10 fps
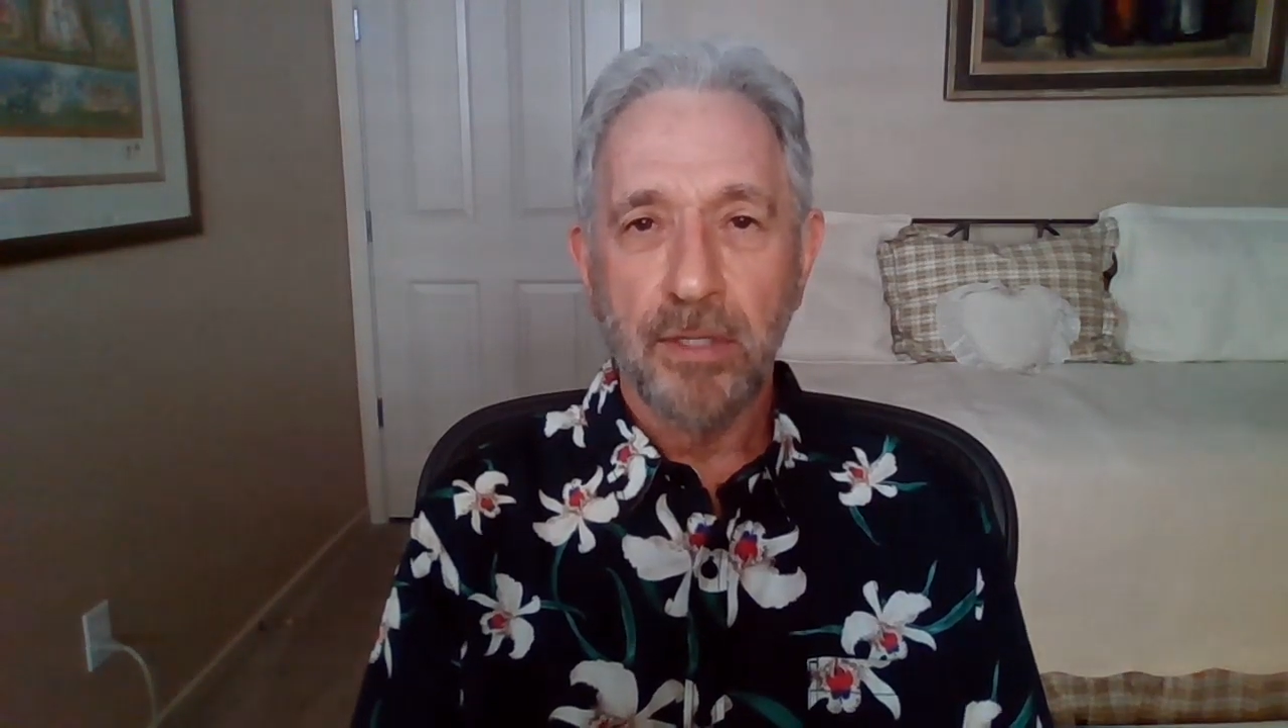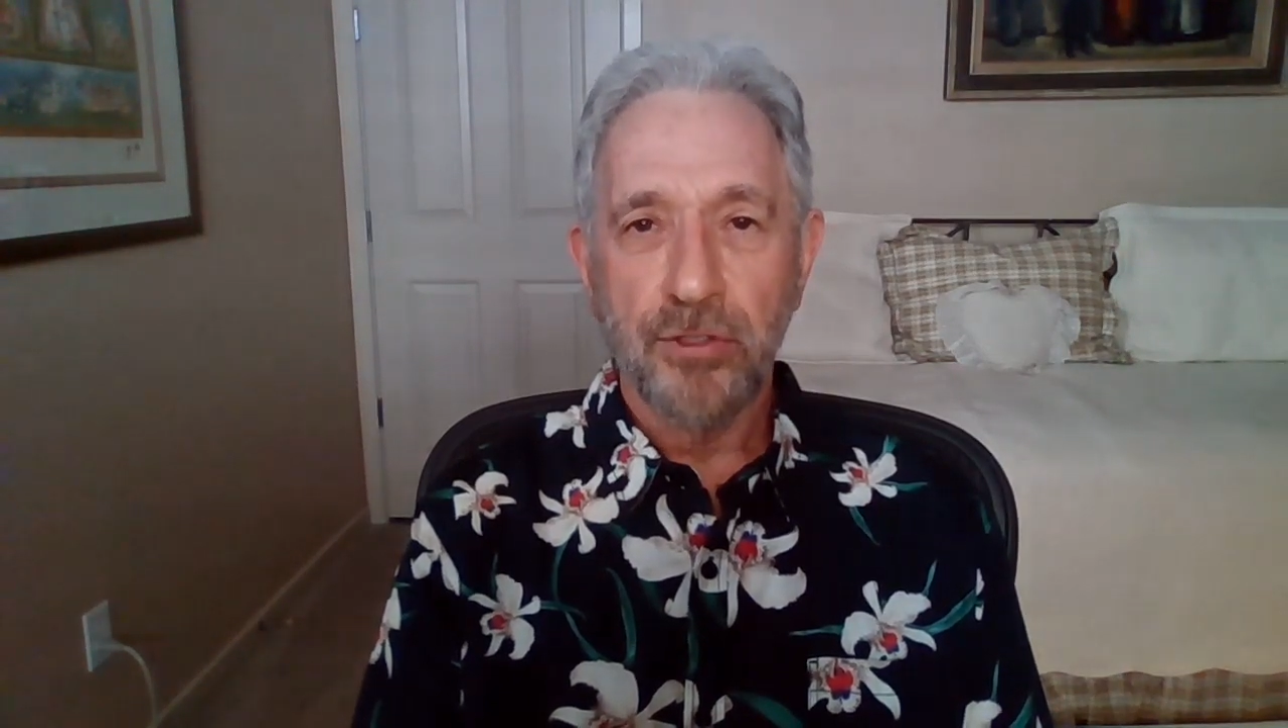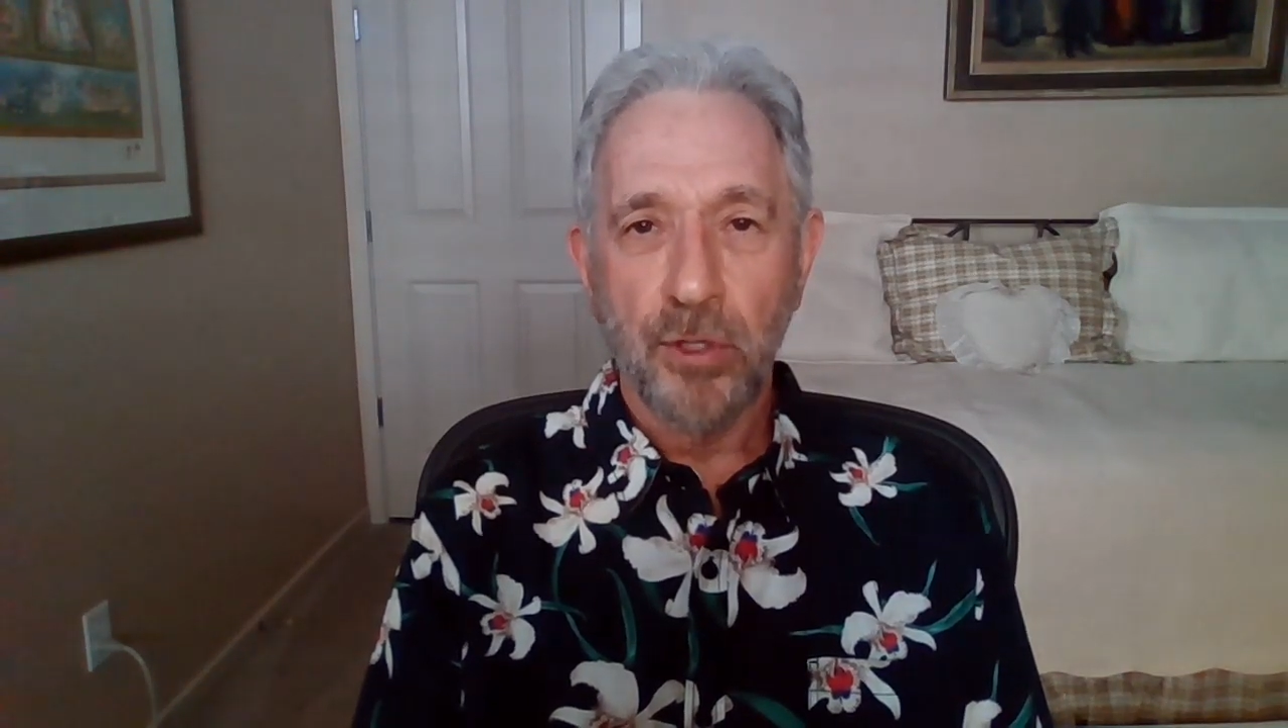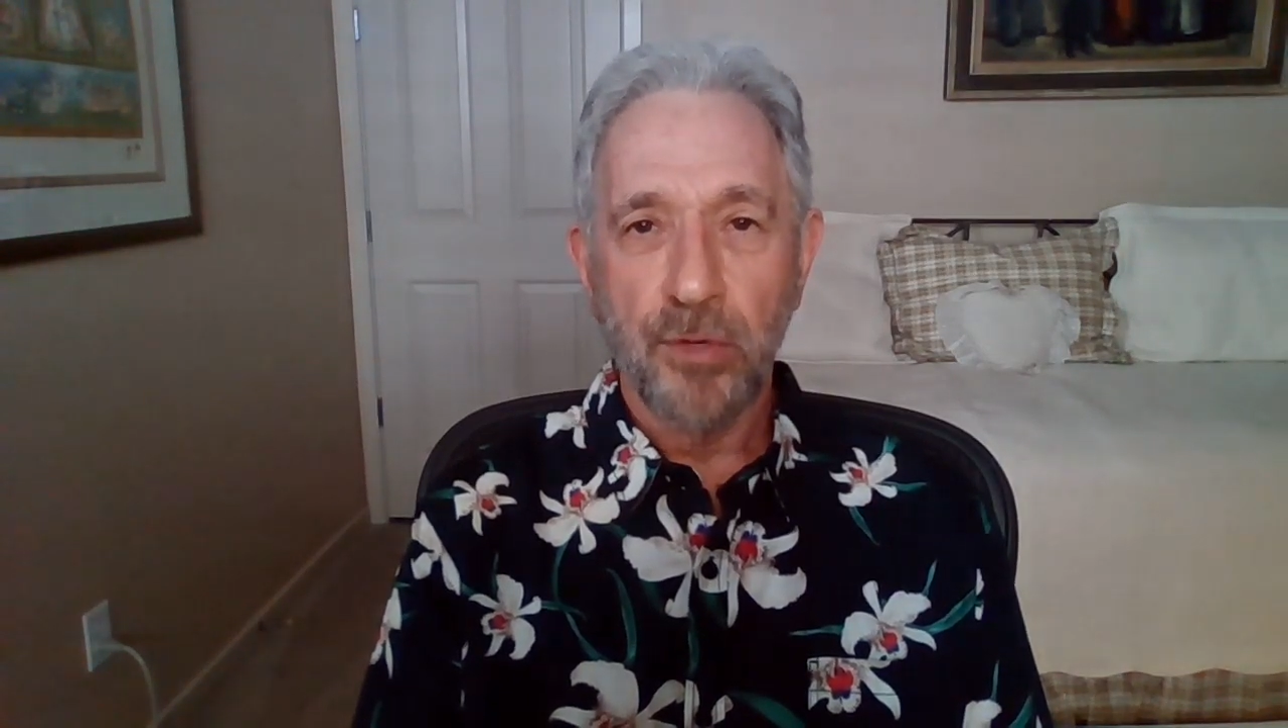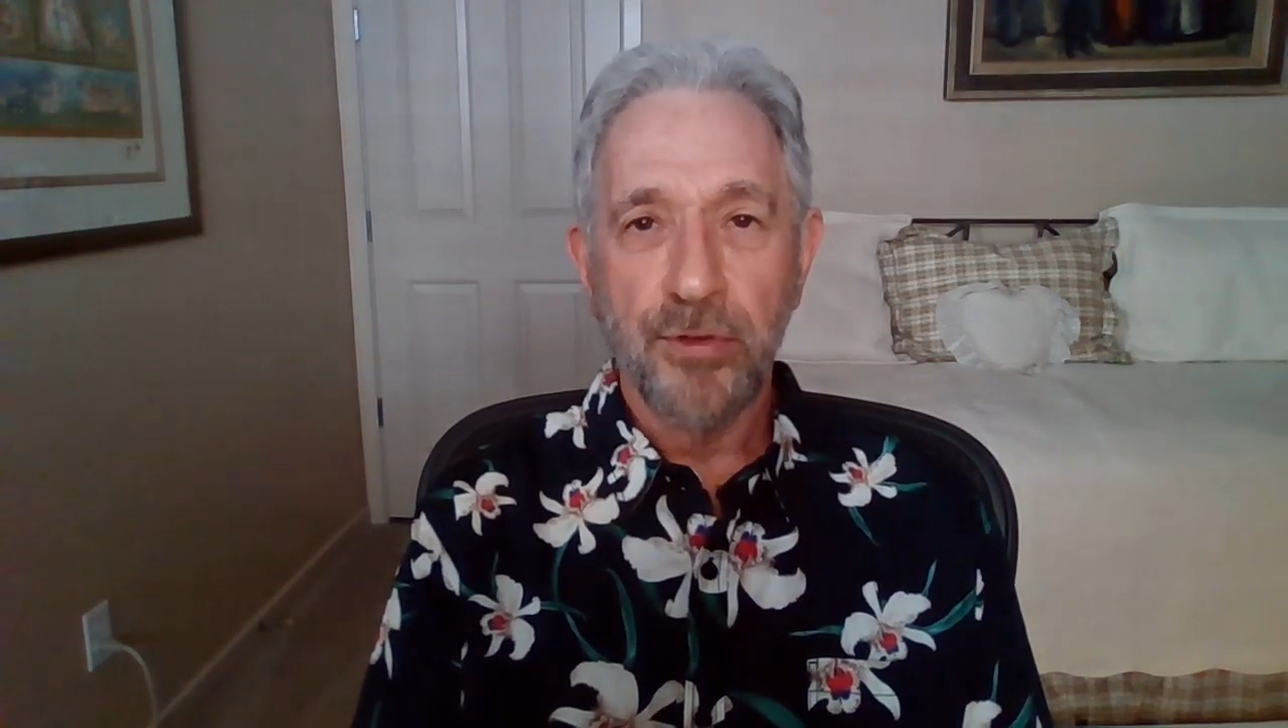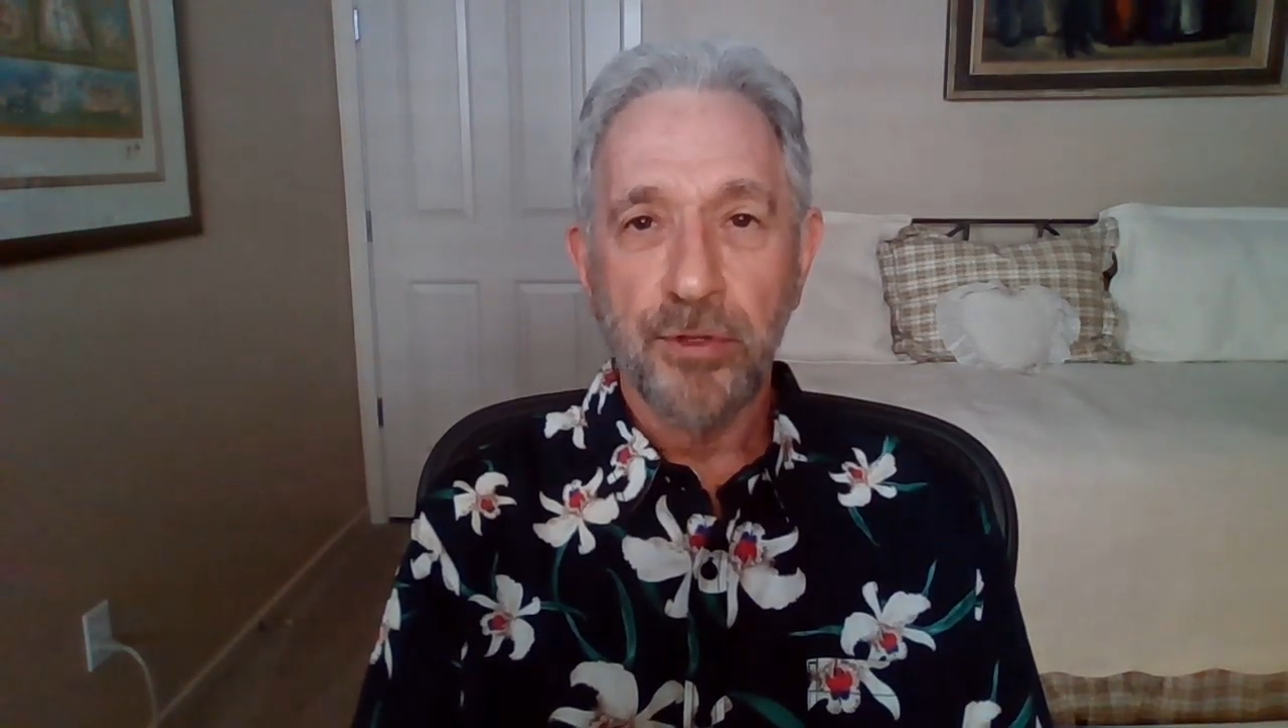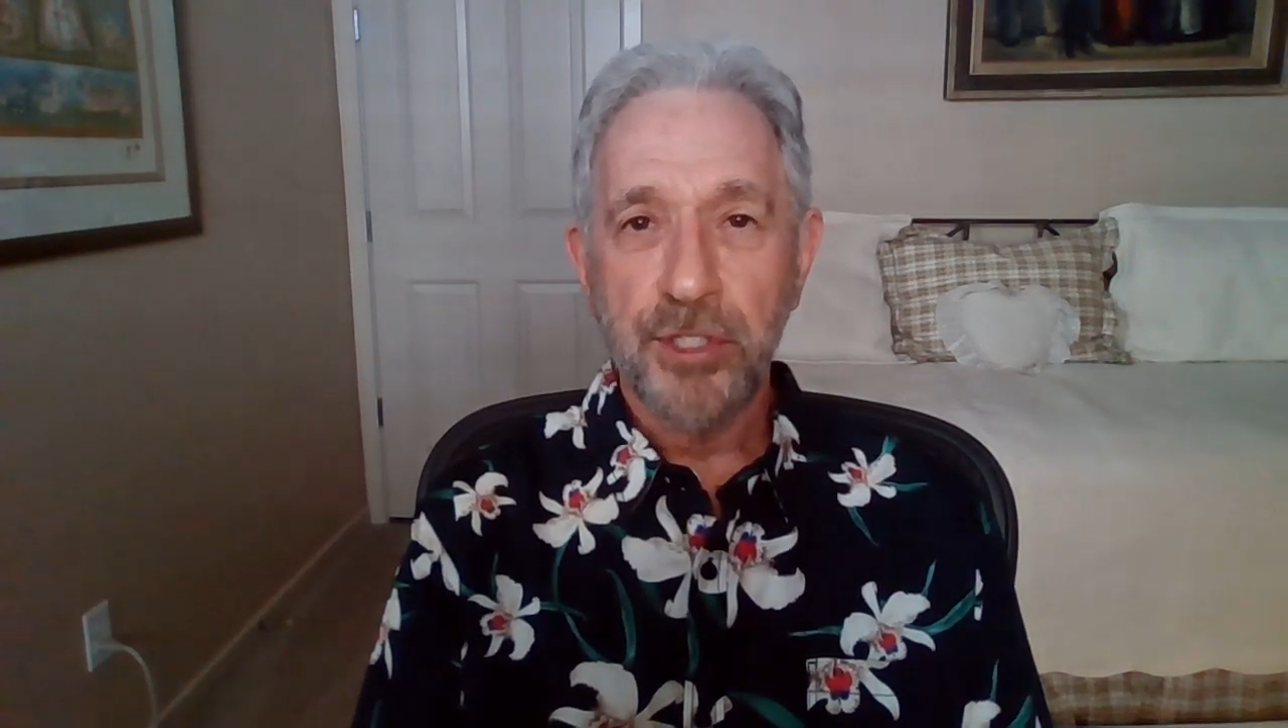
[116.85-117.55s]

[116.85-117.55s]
So if you're